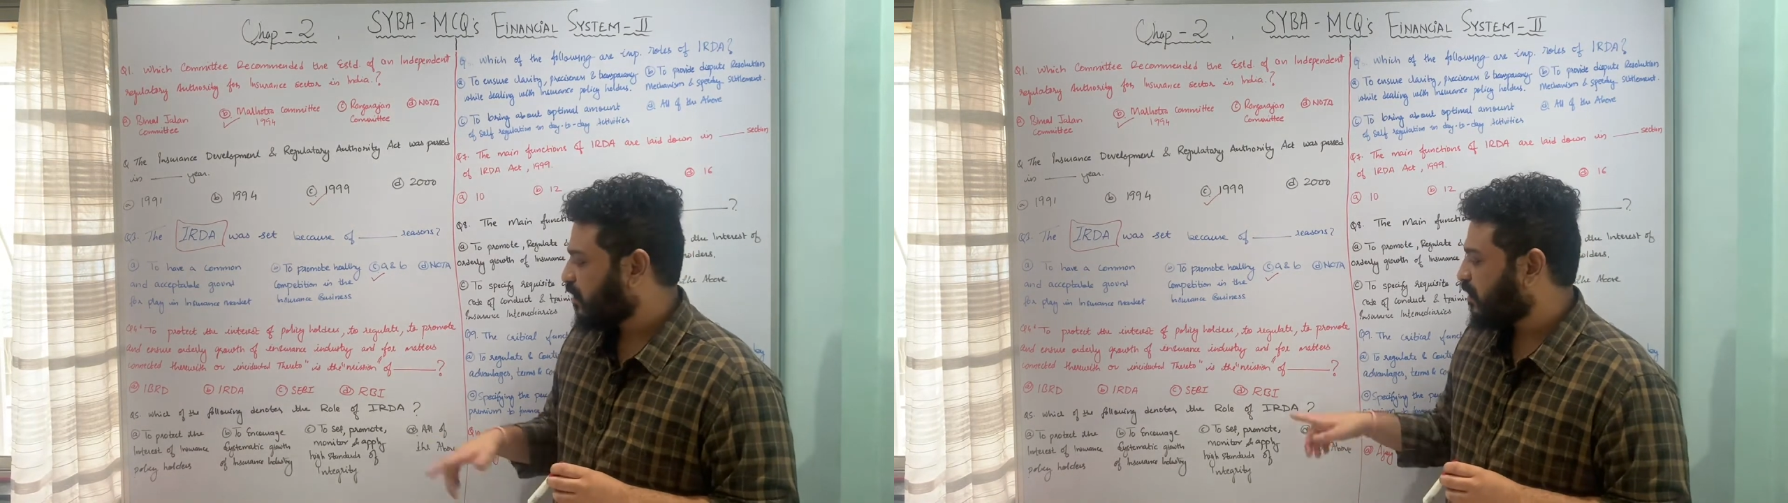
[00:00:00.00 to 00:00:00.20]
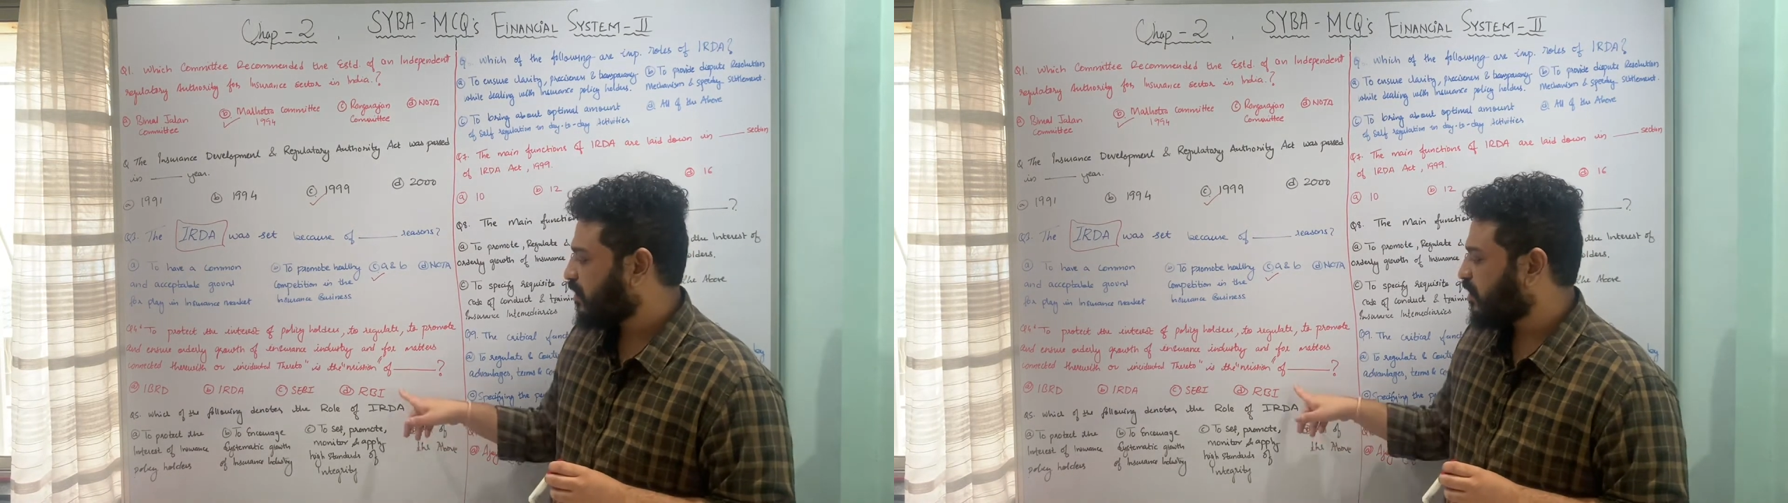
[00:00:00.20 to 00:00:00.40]

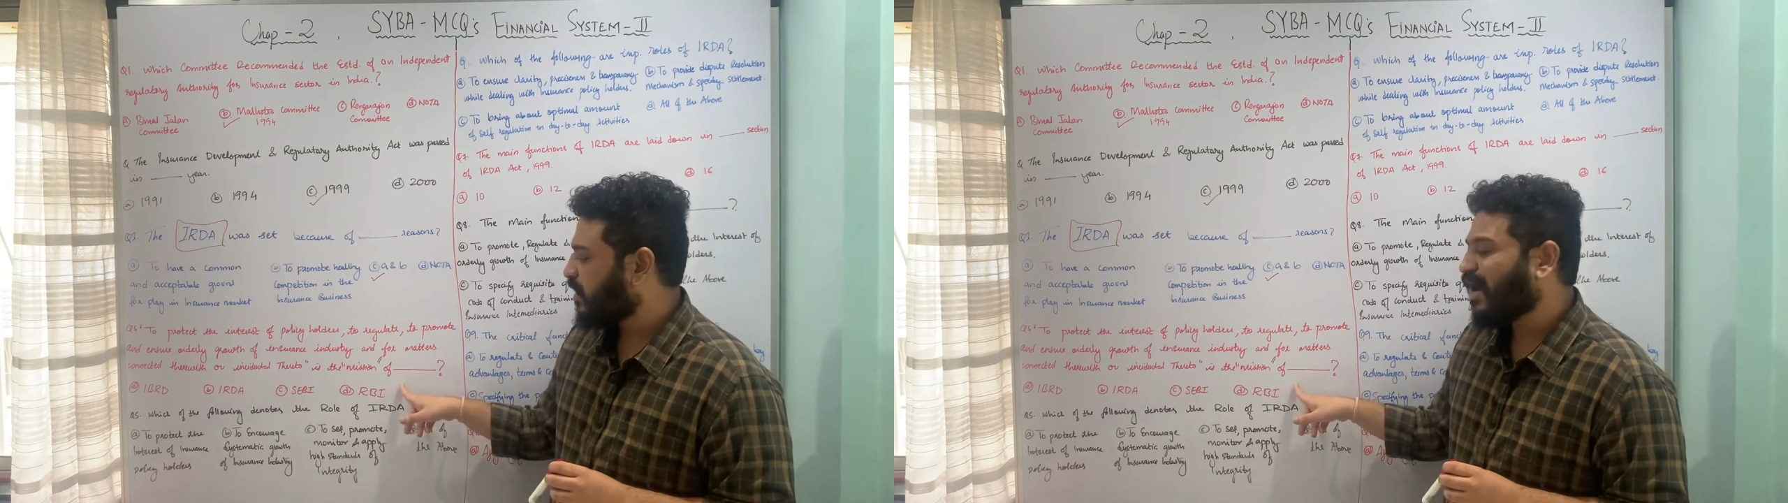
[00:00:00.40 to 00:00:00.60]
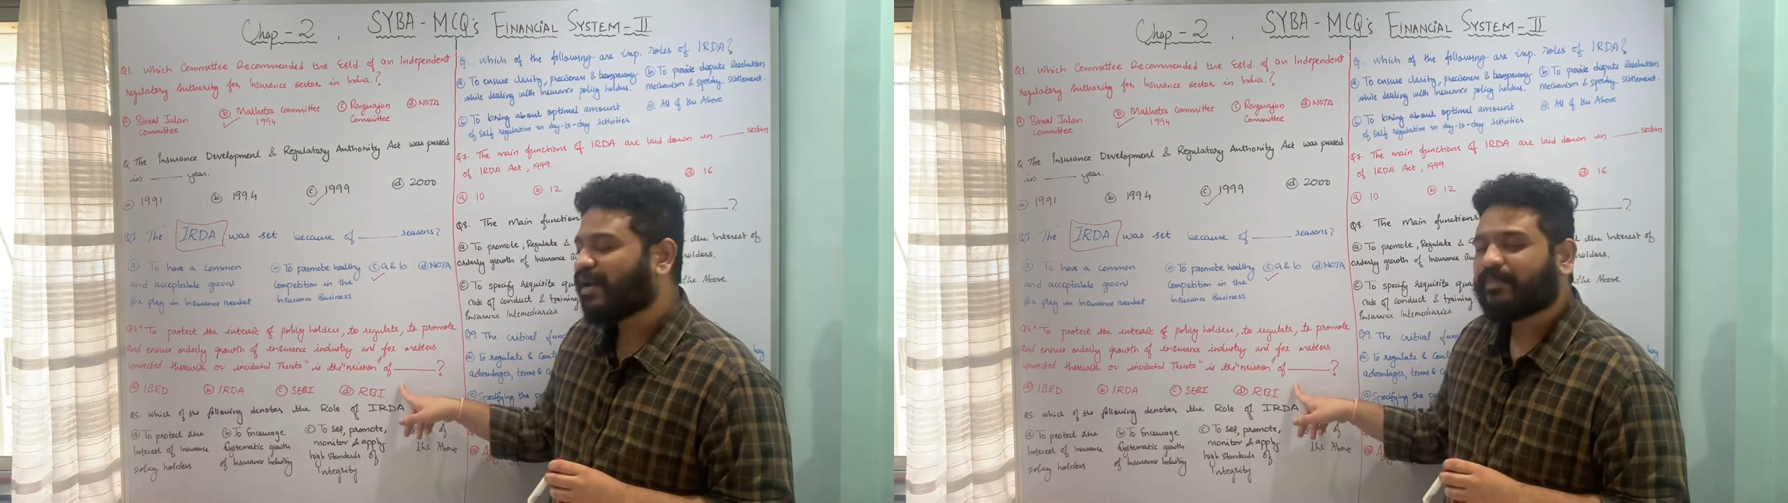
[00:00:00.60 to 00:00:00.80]
D,
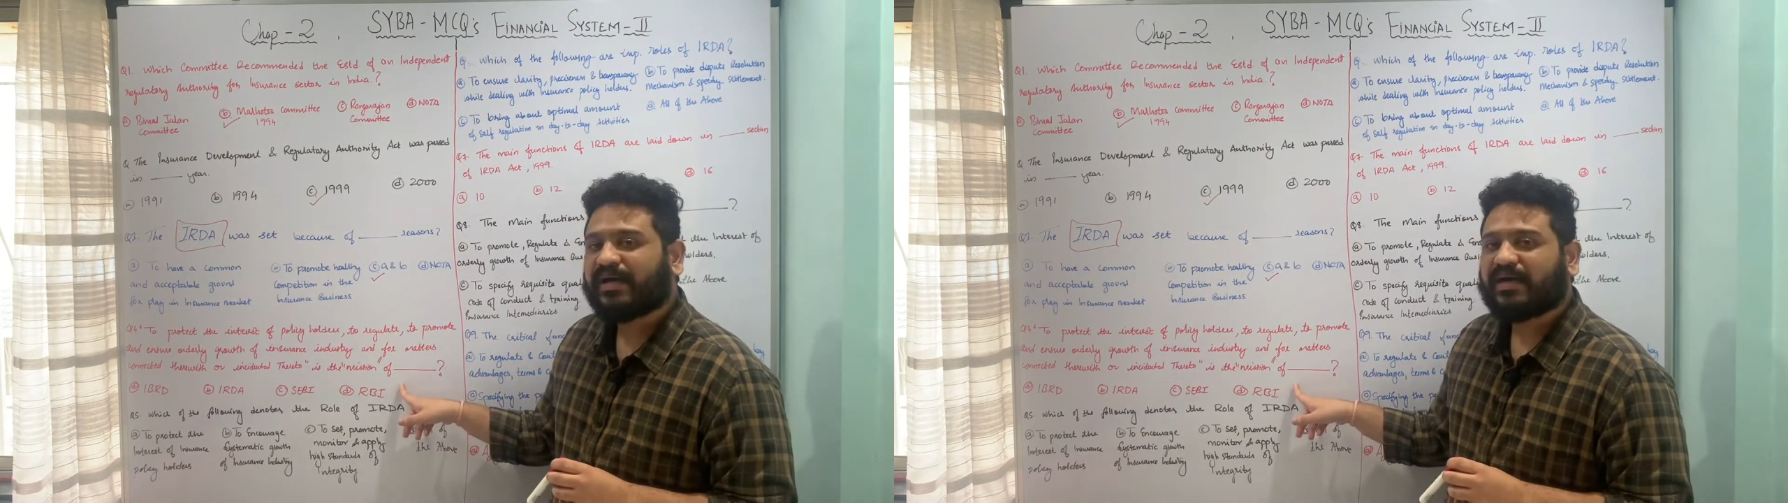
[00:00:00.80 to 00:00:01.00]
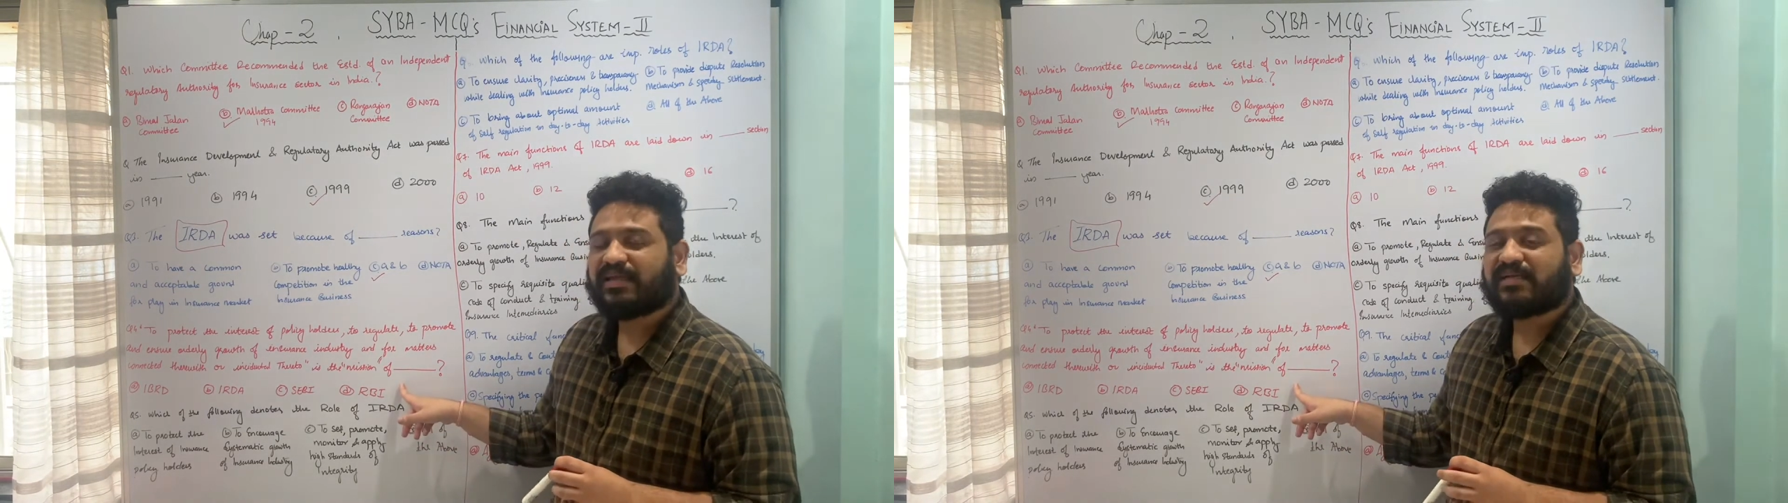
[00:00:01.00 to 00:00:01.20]

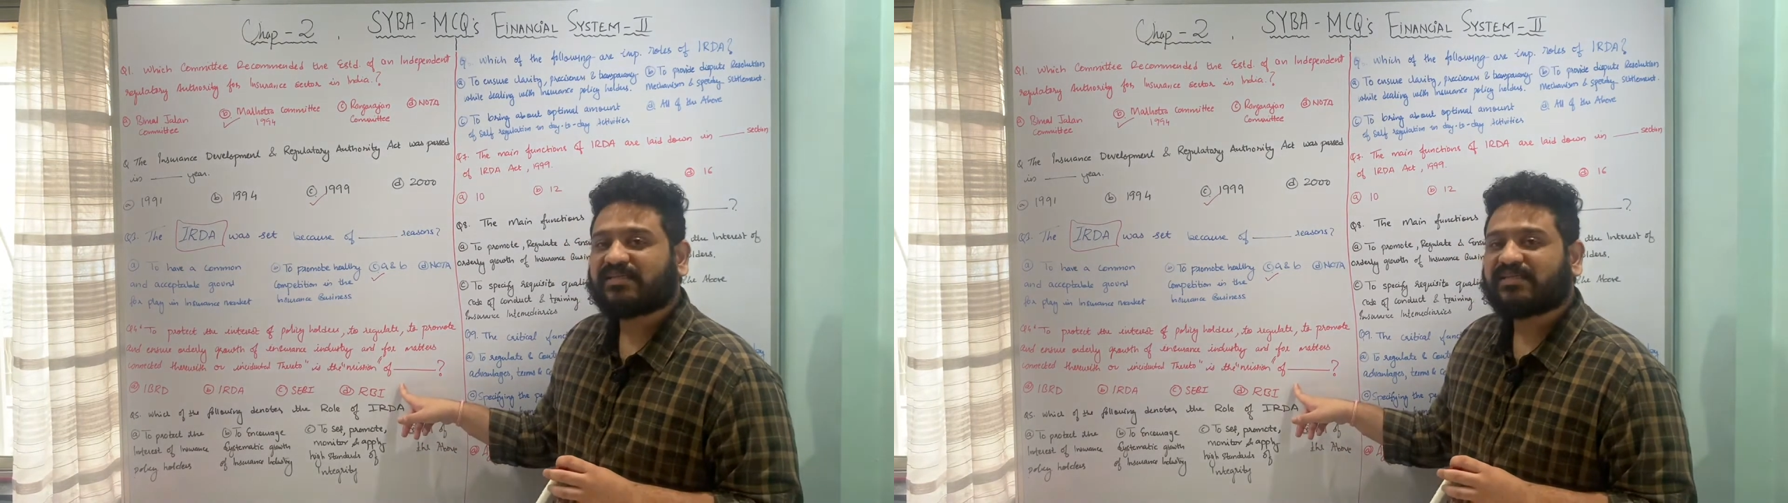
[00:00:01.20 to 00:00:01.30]
RBI, that